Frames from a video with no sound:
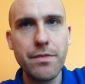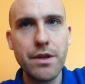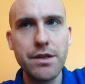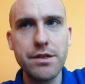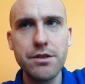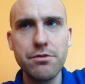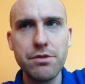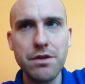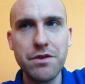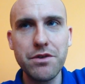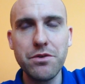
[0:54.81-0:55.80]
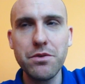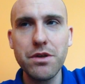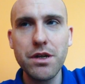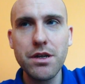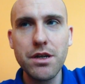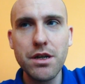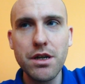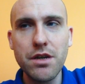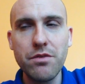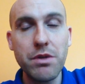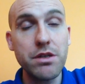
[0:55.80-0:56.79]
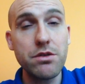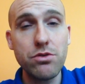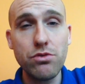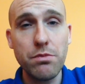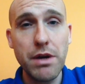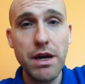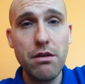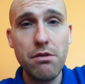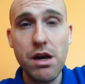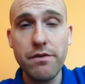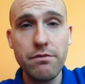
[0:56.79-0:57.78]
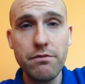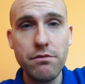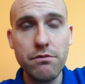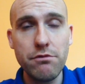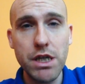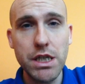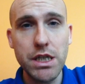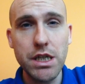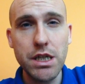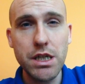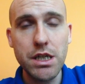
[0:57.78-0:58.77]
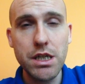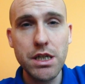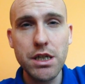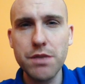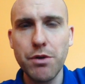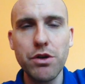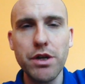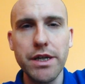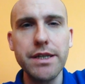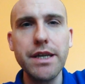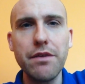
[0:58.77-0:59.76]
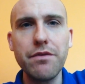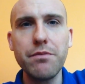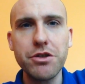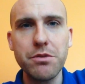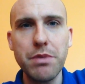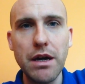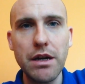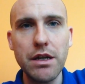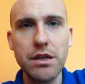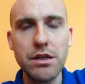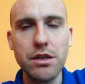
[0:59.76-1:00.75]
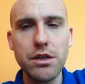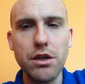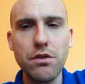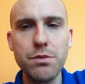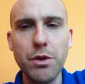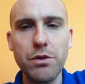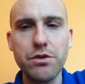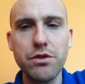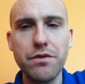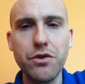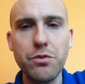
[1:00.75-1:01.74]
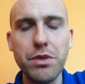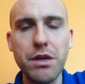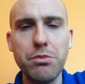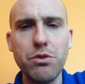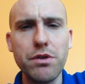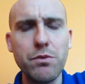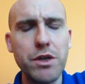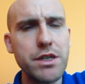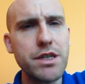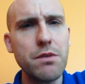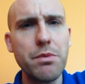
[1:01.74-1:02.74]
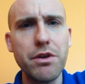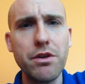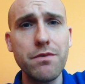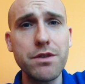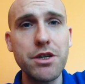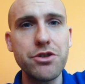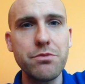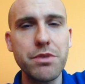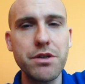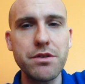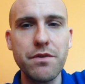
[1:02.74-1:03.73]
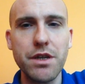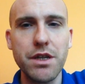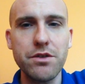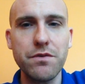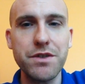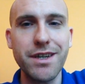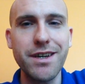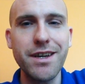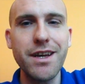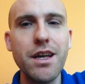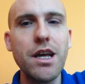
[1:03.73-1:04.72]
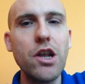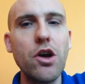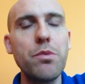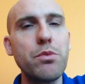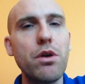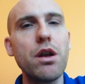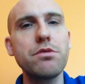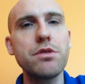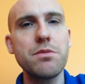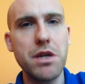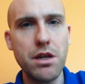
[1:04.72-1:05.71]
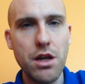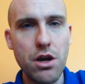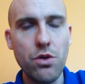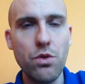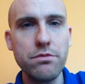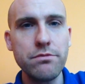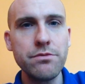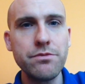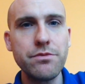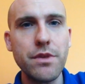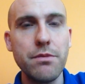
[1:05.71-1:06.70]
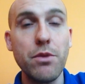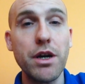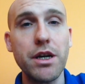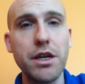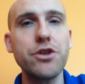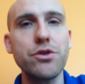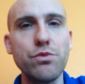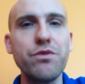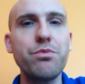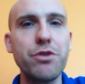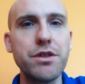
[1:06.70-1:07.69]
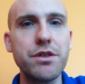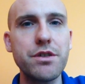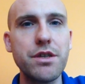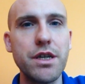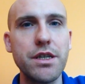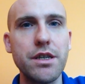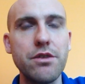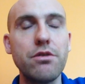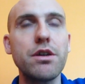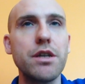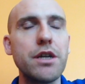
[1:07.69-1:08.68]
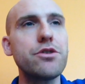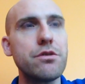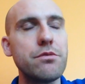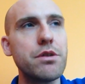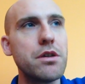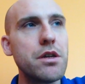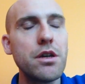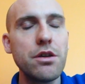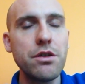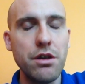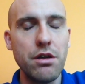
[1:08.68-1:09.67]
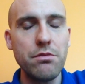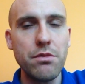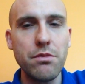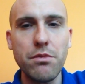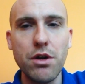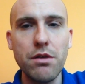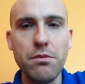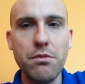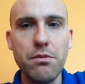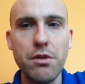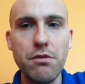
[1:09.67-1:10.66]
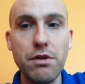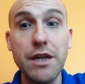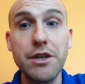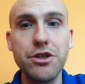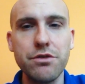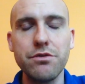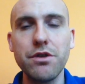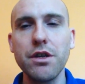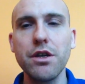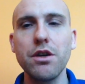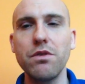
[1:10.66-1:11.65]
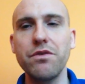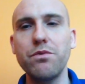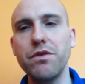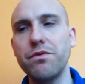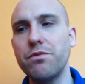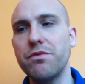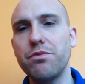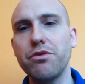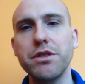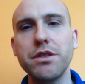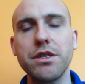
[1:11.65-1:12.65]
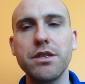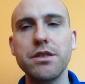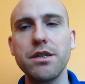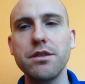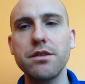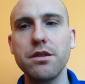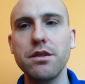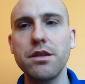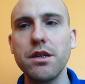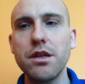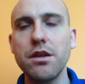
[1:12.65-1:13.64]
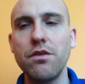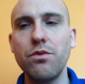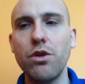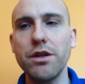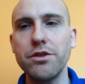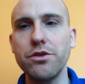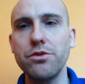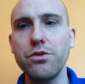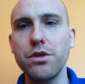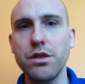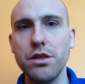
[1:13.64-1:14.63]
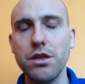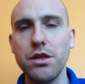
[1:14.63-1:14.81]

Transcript: It's still difficult for me to talk about. I haven't really spoken in depth much about it. I've spoken to a few people, and when it's come up in conversation, because the thing is, obviously, a lot of people close to me know my connection with Prince, and not connection, but my relation with Prince, in the sense that of what I do,